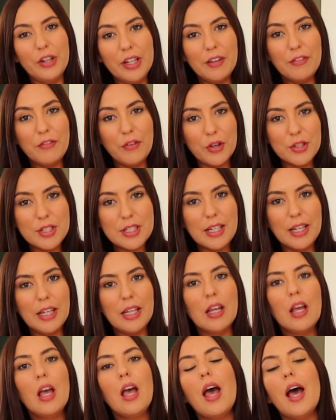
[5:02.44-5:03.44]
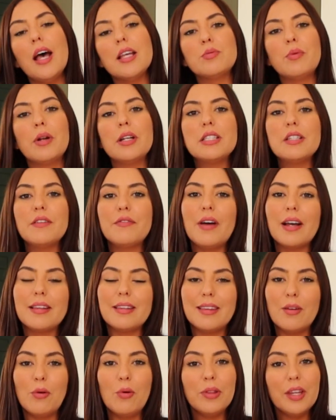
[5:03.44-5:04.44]
free, firstly, as well as the
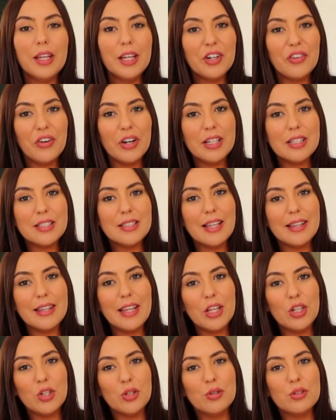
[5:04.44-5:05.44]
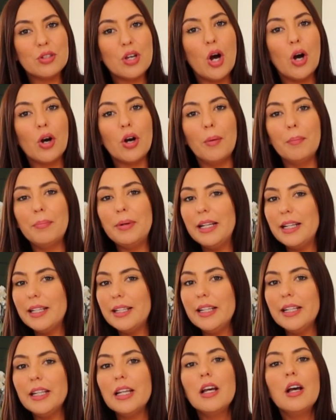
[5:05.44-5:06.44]
fact that all the ingredients that they use are
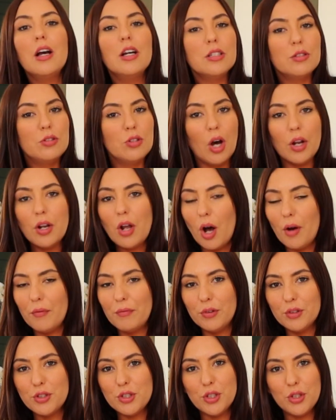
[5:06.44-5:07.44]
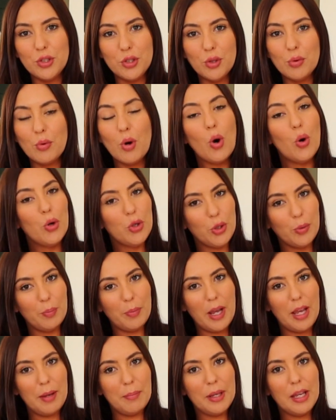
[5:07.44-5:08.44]
completely non-harmful to you or your
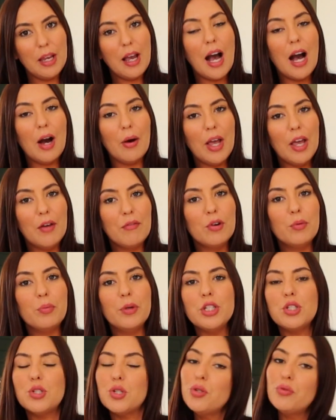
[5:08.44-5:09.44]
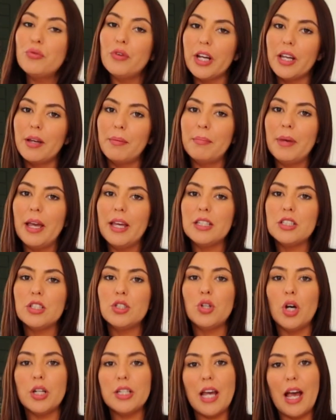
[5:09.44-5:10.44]
baby. However, we do
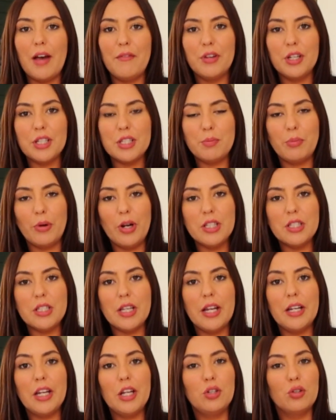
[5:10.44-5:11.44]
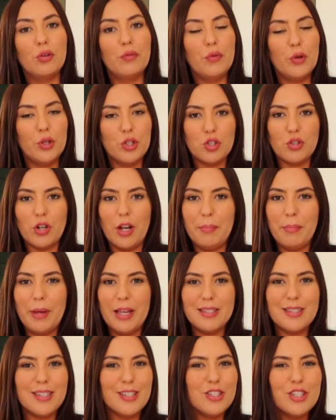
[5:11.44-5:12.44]
recommend not having a spray tan in your first
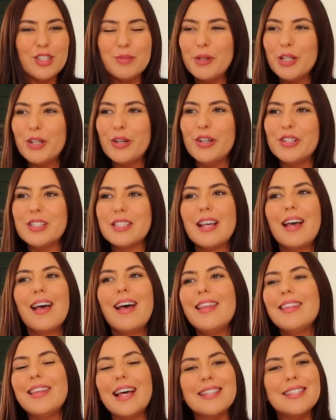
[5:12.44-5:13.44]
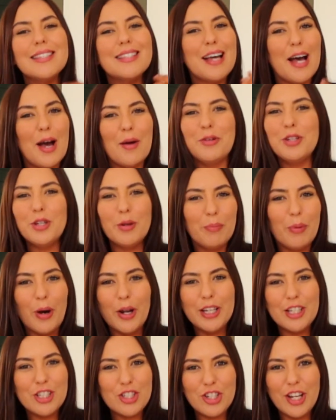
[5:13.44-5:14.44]
trimester, just because that's the time when your
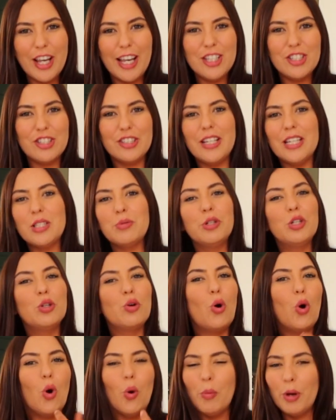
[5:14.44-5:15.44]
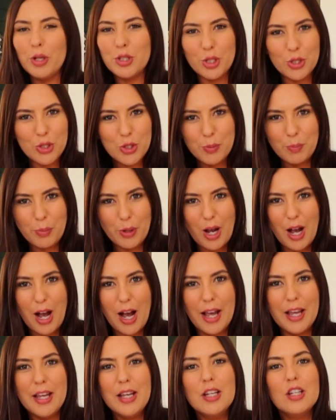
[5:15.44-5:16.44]
body's changing, that's when your hormones are super
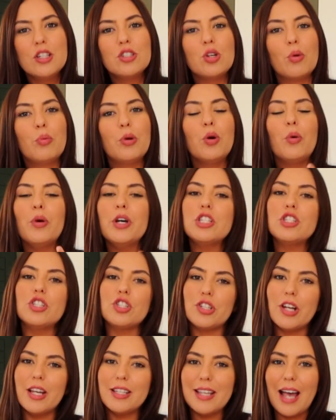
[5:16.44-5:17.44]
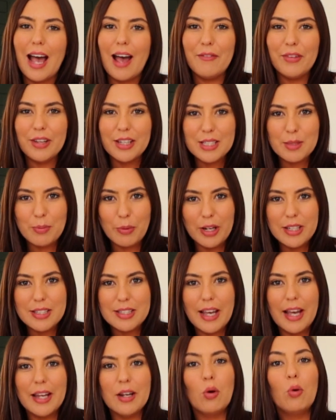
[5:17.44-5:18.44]
high. So we always suggest having a spray
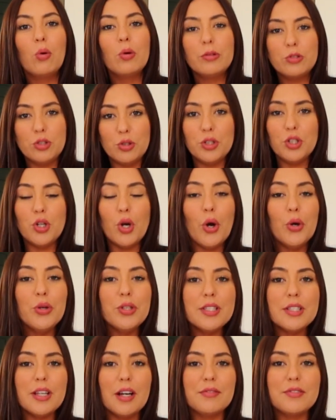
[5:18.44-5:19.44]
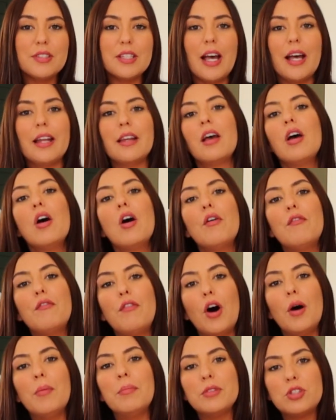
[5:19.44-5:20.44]
tan or doing your own self-tan
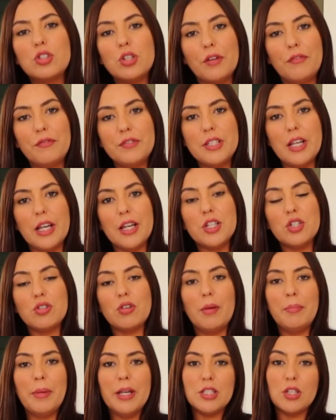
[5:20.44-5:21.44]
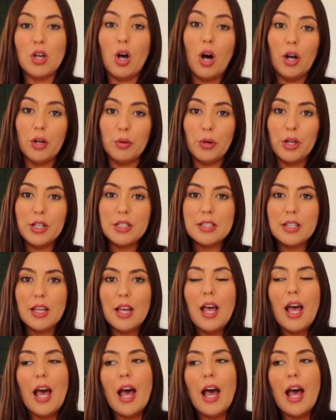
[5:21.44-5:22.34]
from the second trimester onwards.